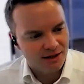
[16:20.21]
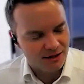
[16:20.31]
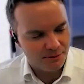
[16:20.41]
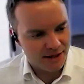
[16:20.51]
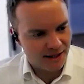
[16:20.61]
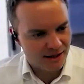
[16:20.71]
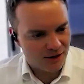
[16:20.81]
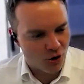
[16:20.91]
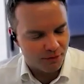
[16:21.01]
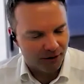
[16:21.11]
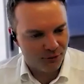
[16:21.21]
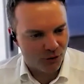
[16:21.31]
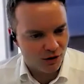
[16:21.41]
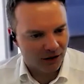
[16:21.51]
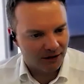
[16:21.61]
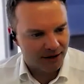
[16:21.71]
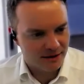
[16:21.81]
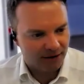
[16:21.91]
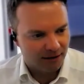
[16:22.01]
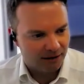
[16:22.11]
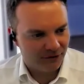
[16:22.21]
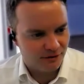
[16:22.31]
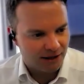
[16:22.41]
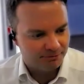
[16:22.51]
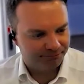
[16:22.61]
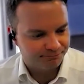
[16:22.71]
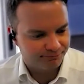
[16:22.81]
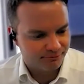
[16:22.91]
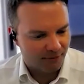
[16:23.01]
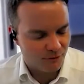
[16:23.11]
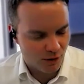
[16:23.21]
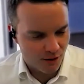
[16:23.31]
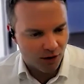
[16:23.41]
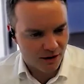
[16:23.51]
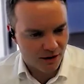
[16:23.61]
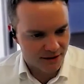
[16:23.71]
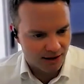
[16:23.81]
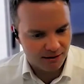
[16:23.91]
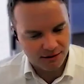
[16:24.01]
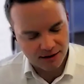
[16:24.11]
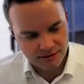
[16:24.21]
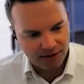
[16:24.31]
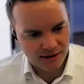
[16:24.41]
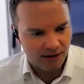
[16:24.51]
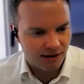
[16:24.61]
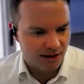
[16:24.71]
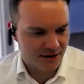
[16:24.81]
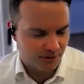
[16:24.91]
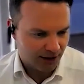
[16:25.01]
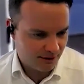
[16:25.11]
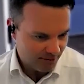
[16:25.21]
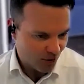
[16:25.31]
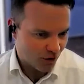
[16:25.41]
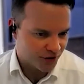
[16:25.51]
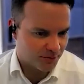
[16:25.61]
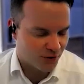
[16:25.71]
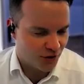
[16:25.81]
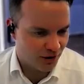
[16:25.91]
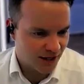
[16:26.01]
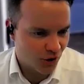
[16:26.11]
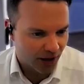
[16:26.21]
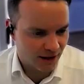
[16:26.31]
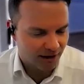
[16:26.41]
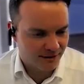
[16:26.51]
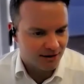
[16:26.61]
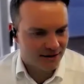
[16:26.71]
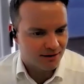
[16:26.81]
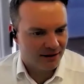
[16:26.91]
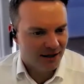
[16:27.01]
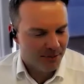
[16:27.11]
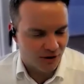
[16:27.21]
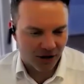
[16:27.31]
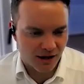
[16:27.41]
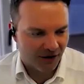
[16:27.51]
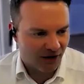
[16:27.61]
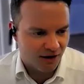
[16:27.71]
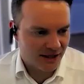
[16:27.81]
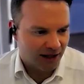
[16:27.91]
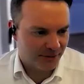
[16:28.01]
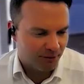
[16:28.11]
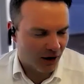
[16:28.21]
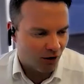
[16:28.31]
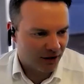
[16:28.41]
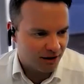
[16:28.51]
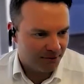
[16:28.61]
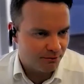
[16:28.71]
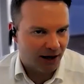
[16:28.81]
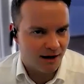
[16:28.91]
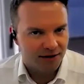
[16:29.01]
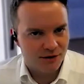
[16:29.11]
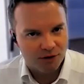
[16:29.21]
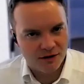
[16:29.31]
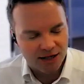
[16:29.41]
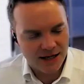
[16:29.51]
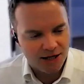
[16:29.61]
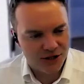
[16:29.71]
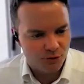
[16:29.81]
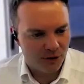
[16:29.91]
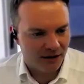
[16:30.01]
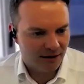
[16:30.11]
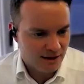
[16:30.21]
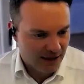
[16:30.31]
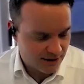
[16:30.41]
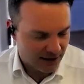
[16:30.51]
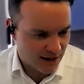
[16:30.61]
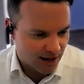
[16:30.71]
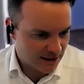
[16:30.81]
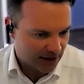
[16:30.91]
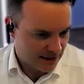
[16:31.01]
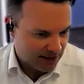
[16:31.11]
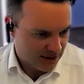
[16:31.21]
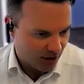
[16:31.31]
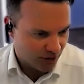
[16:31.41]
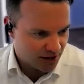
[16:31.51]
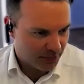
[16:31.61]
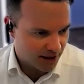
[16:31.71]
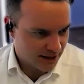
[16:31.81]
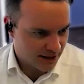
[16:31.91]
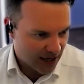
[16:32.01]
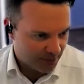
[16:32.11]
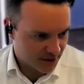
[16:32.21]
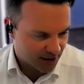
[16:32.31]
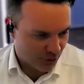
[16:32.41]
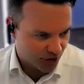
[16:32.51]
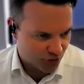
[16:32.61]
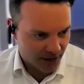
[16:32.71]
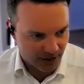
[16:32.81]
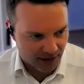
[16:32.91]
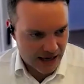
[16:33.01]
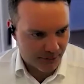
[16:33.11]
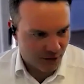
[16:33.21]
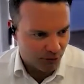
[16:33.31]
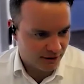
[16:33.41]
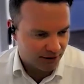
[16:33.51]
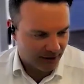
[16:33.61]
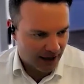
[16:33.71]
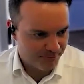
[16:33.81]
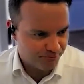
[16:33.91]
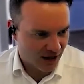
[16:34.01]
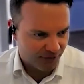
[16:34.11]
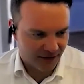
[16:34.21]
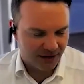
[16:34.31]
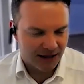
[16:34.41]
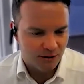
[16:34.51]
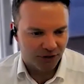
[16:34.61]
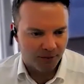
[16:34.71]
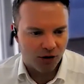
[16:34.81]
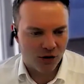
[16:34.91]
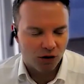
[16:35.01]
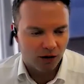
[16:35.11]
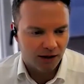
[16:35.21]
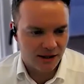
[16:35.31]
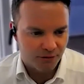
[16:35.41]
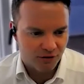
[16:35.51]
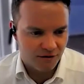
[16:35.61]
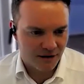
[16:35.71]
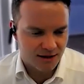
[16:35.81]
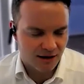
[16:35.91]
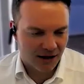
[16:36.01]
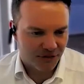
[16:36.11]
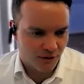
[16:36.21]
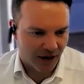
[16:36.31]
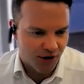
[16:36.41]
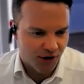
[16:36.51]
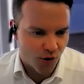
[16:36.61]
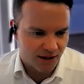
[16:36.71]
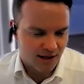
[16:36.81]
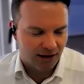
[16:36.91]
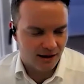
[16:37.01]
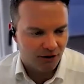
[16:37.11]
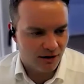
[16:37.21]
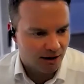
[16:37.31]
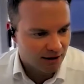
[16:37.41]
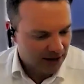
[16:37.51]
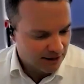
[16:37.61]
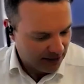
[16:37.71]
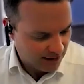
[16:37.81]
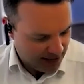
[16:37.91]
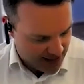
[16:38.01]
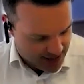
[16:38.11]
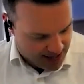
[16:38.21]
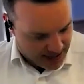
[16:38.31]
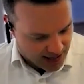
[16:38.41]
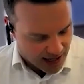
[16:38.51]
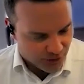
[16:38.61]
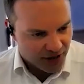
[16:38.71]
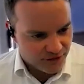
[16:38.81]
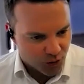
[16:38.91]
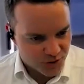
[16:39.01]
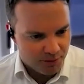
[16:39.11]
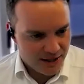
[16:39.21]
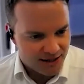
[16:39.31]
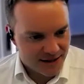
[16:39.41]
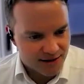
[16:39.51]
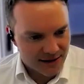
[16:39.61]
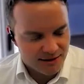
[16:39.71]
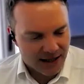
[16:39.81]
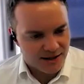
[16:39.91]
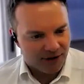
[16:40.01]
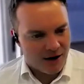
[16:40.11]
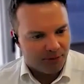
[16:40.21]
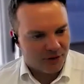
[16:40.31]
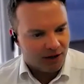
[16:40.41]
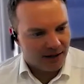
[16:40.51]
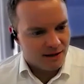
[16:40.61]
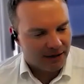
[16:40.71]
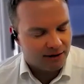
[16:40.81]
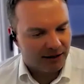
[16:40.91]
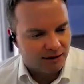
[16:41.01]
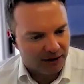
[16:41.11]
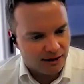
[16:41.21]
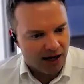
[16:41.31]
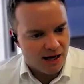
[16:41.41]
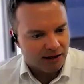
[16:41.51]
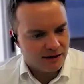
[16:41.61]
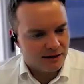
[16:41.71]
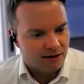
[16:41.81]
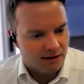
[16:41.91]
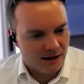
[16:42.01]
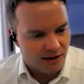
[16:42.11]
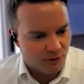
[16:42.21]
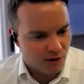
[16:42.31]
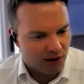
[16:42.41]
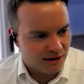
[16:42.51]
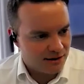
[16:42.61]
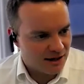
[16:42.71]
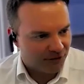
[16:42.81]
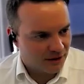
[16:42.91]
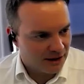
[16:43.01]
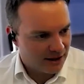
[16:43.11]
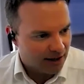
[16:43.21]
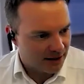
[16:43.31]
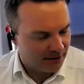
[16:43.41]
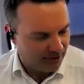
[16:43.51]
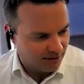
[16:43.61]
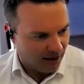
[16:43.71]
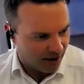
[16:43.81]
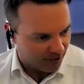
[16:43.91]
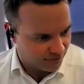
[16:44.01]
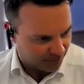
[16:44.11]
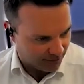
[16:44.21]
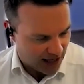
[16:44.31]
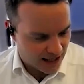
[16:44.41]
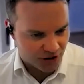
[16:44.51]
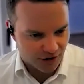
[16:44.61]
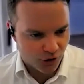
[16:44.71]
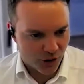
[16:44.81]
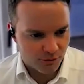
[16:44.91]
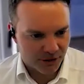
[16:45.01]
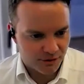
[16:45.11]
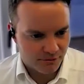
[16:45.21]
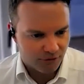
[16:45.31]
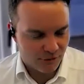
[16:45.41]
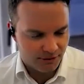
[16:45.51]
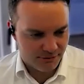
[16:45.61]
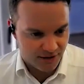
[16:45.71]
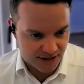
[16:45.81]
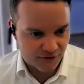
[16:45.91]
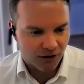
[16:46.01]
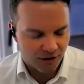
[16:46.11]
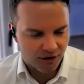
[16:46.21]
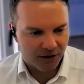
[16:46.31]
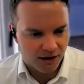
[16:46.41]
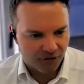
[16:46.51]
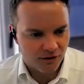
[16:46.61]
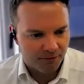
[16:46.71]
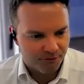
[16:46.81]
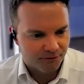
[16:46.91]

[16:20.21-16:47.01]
the big corporate world of um, where I was and and get something more entrepreneurially going like this. But look, I've, I've dealt with all the players that we're engaging with to date, all these big names that we're trying to collaborate with. Um, I've had to deal with them all in a previous life, so I know exactly how they how they, those beasts tend to operate and I think we can definitely get a lot of action going with with several of, the, of them.